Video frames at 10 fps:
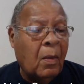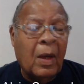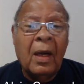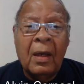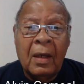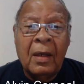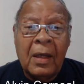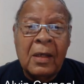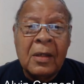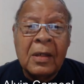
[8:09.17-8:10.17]
Well,
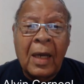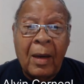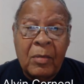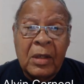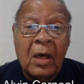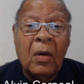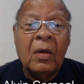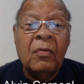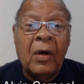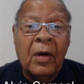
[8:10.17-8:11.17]
these times he
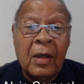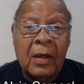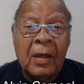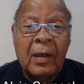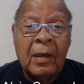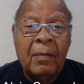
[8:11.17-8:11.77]
looked very good.